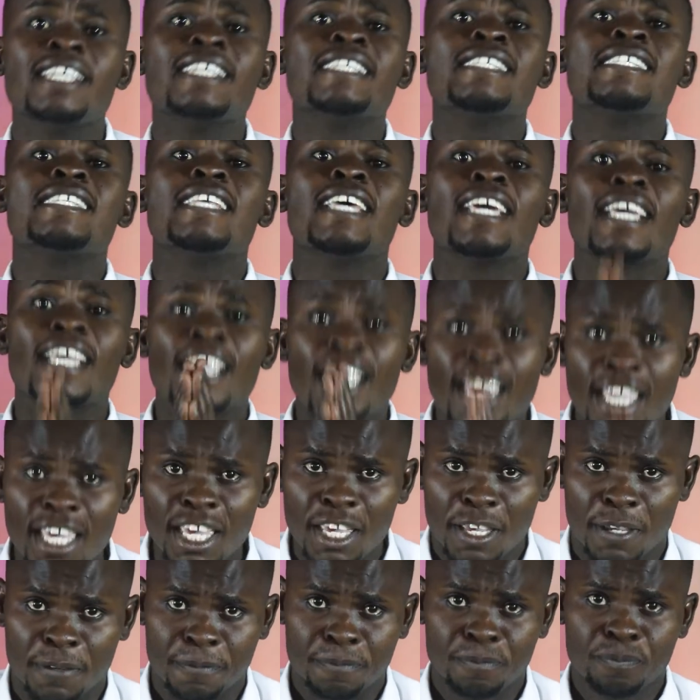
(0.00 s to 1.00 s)
is the
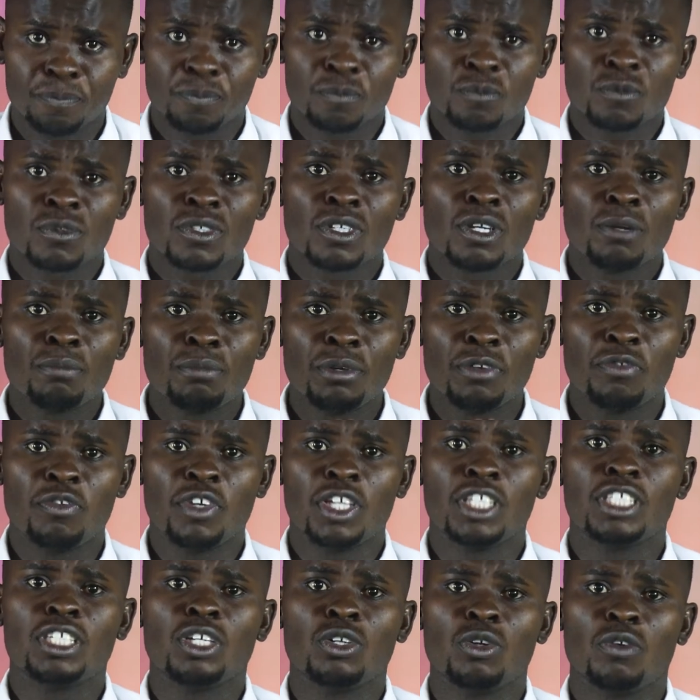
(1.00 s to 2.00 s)
key
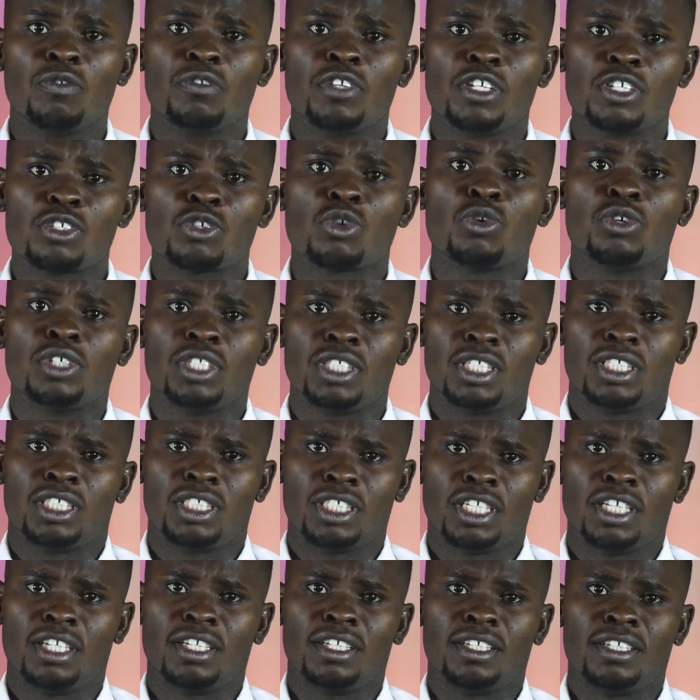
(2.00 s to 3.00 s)
prevention of this
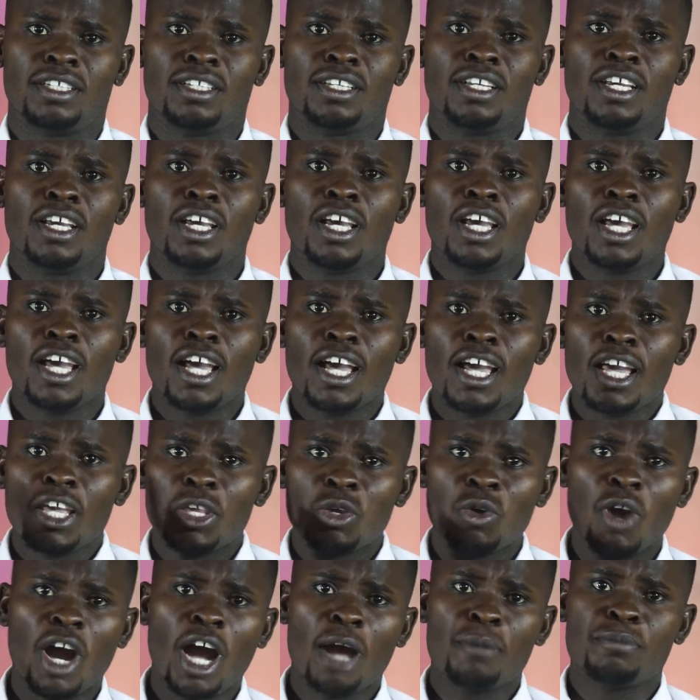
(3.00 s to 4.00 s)
condition.
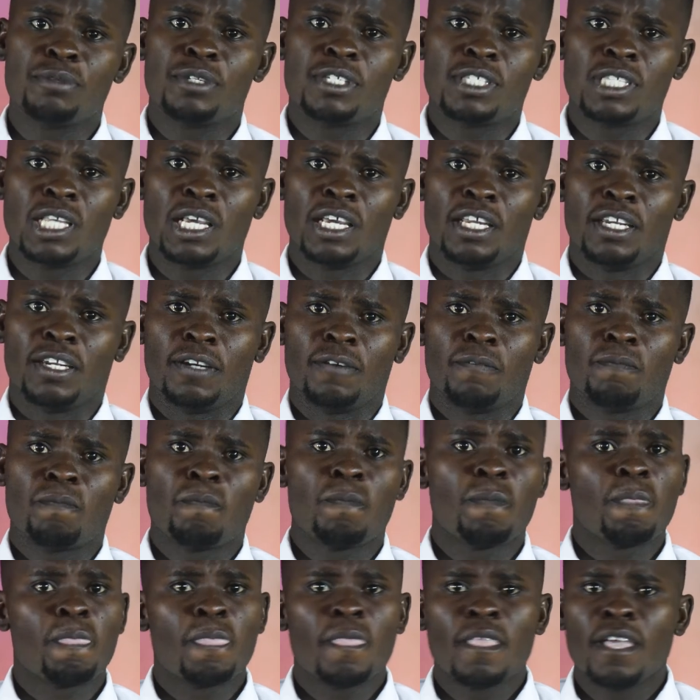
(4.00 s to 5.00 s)
You abstain.
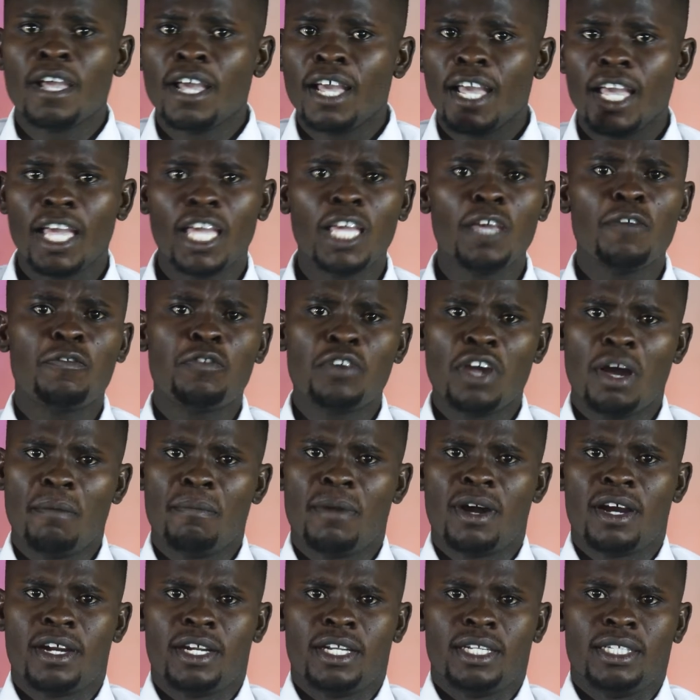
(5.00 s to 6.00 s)
If you are
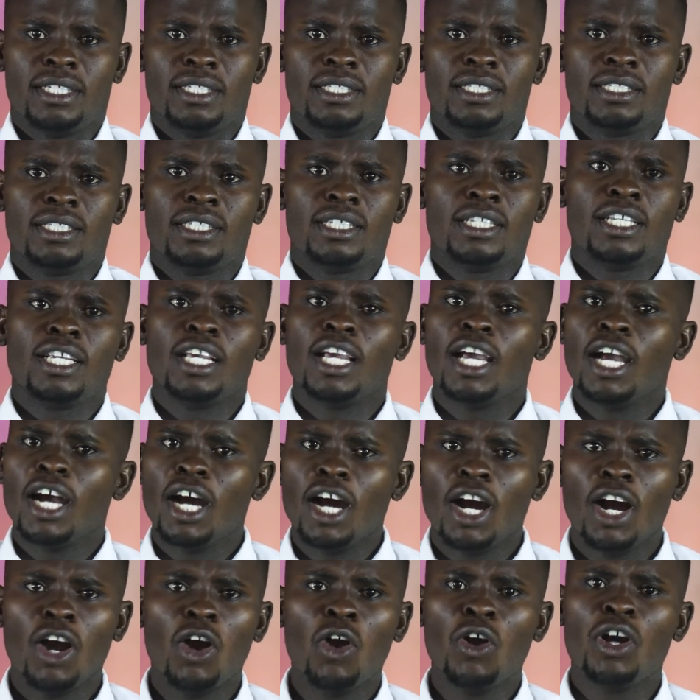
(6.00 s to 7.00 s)
married
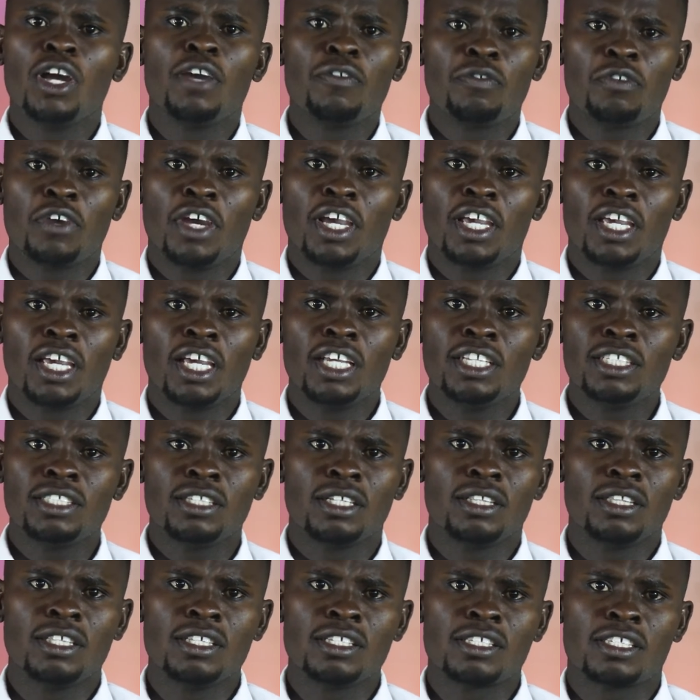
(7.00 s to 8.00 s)
or if you are engaged
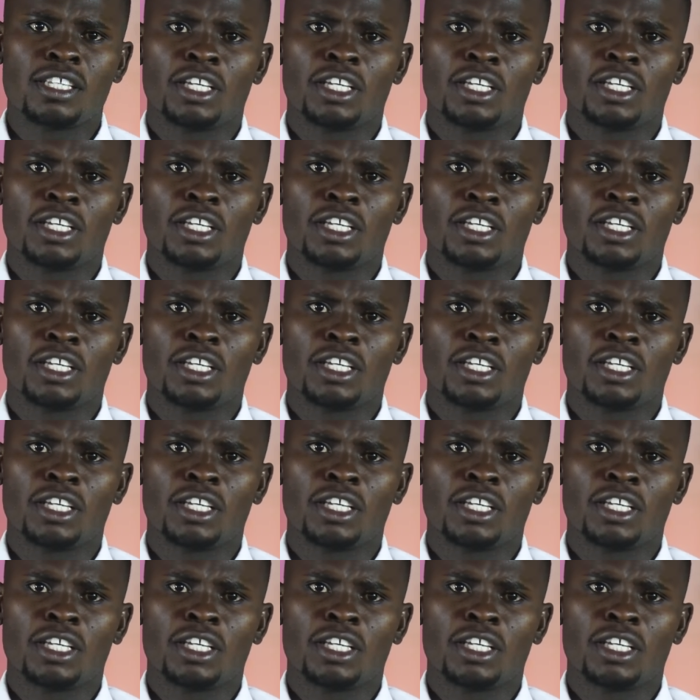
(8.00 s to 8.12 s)
in these